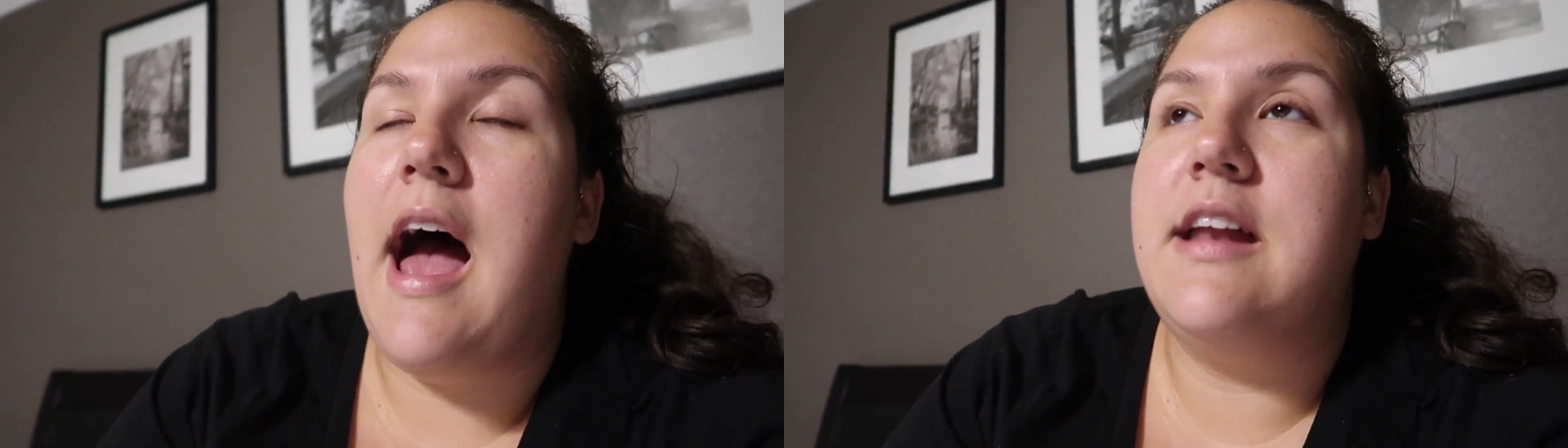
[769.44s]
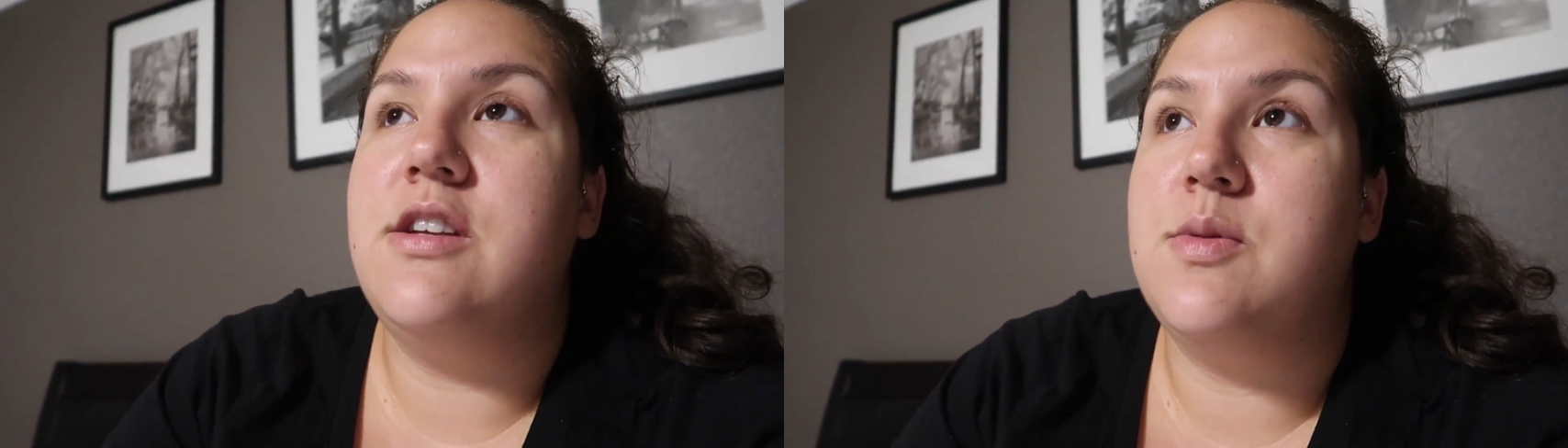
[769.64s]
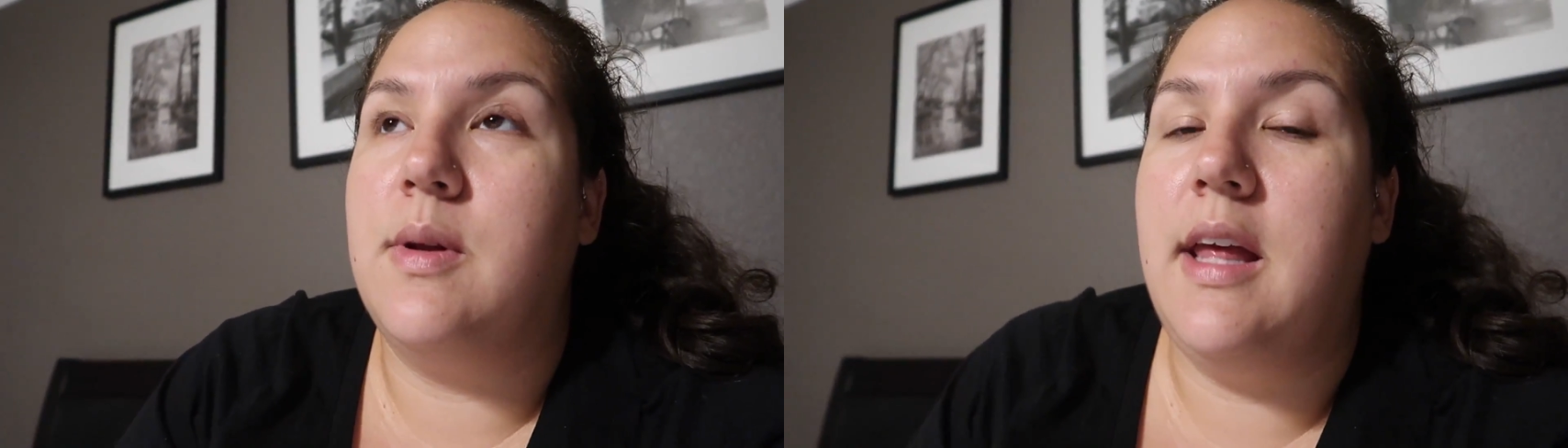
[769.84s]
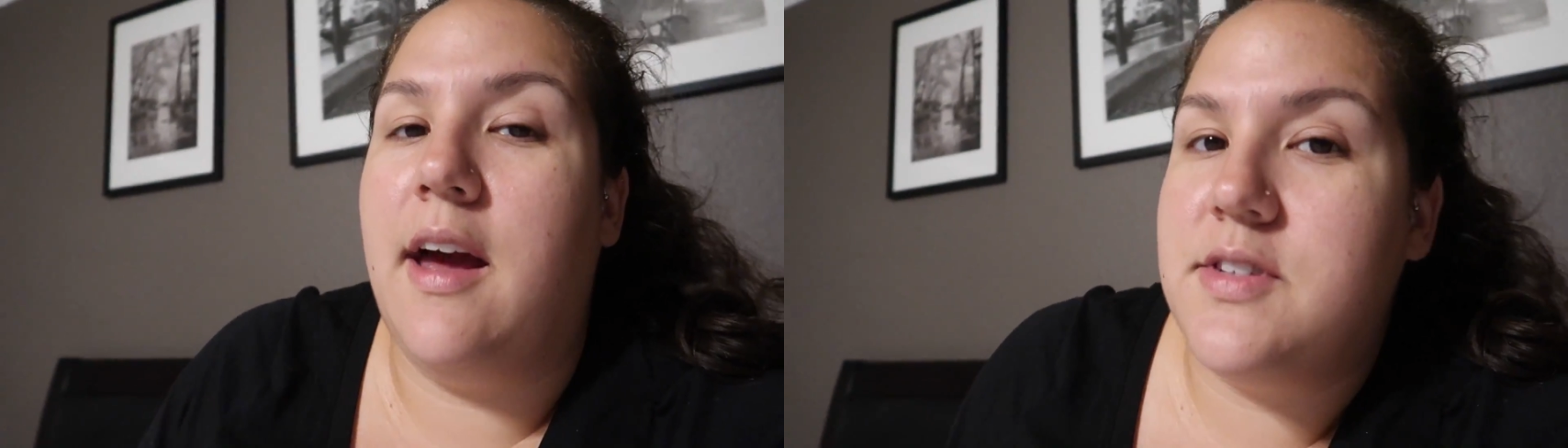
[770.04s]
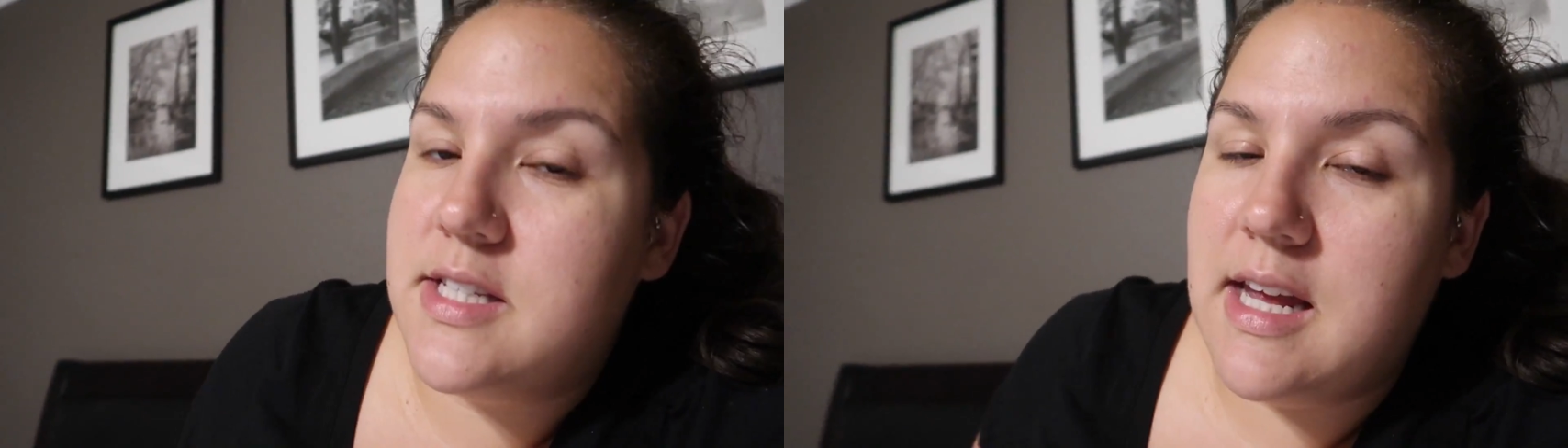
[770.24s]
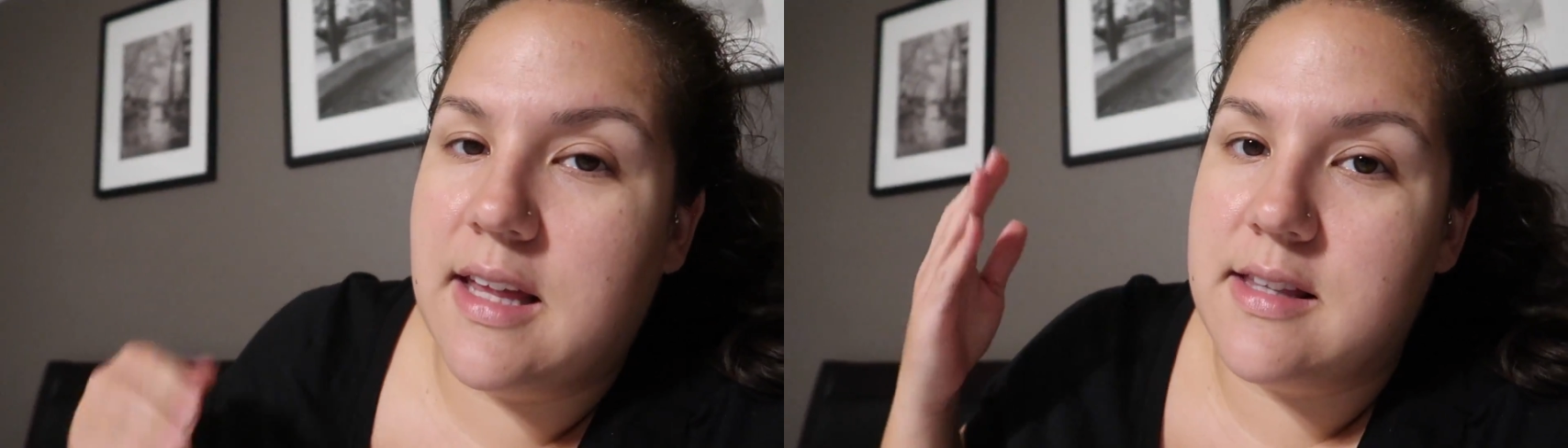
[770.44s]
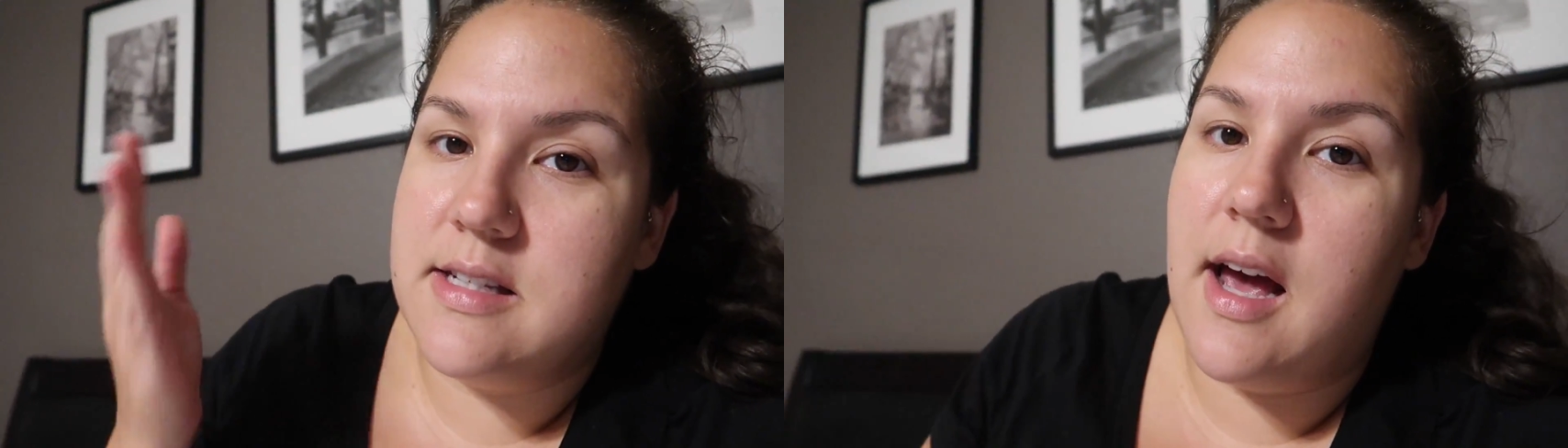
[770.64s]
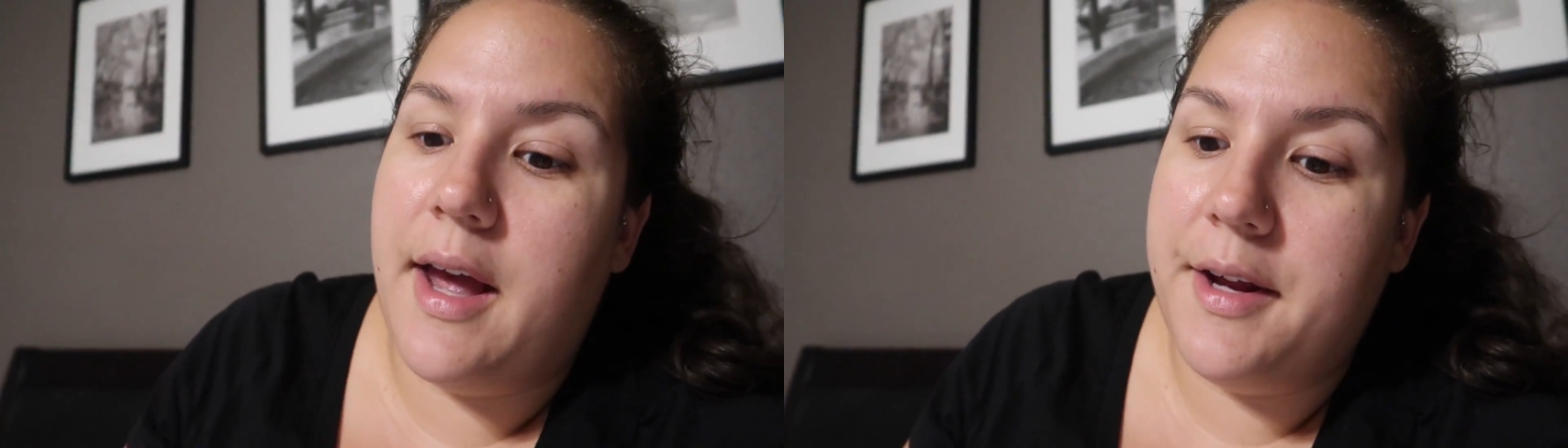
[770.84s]
I just really have to take the
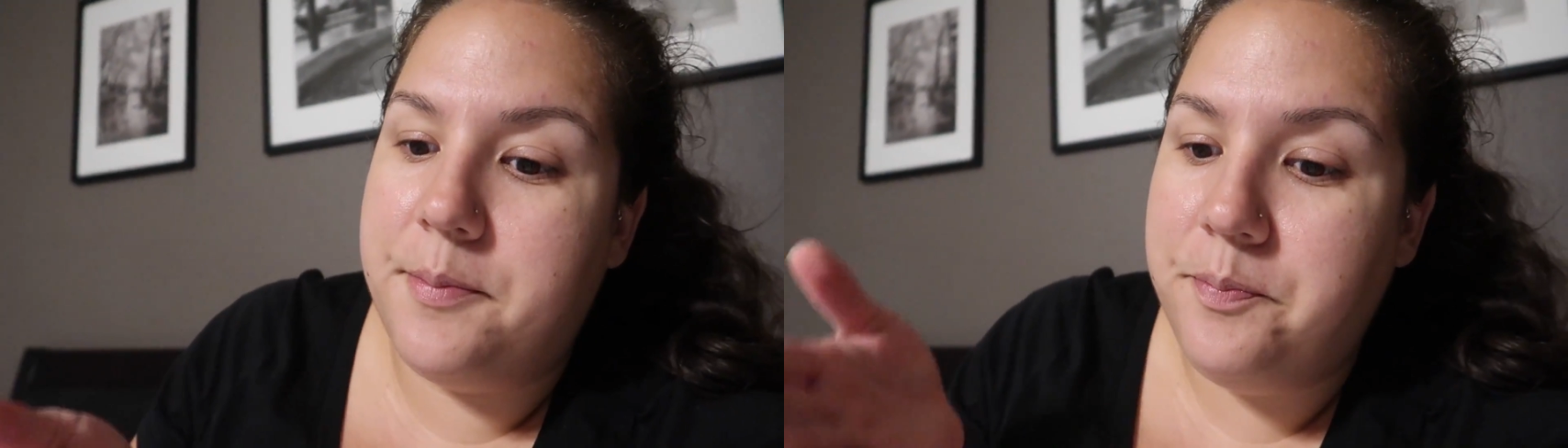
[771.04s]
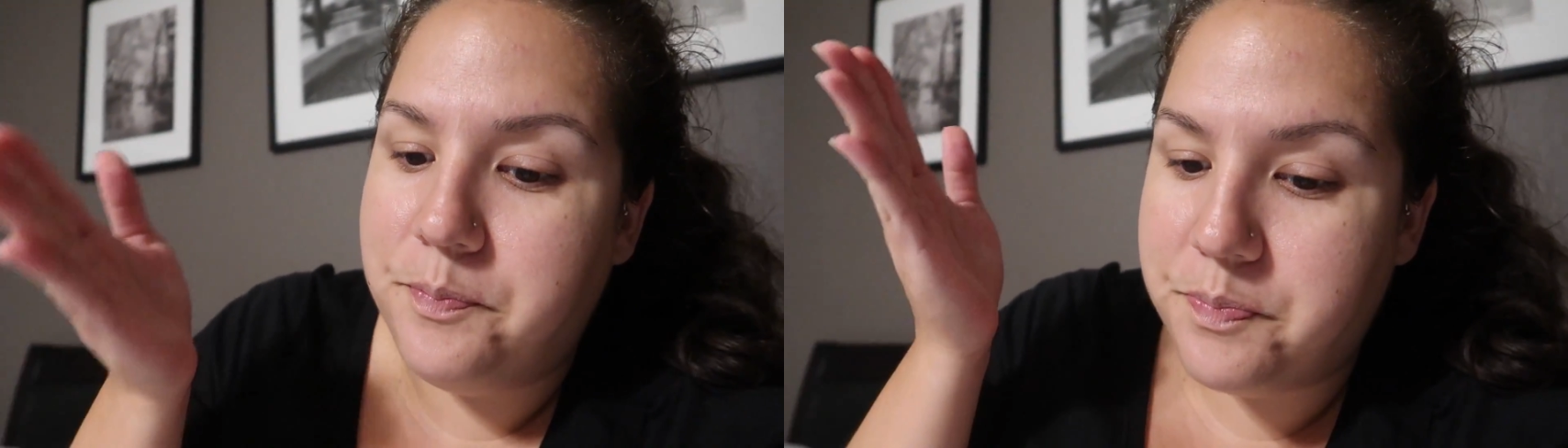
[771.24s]
time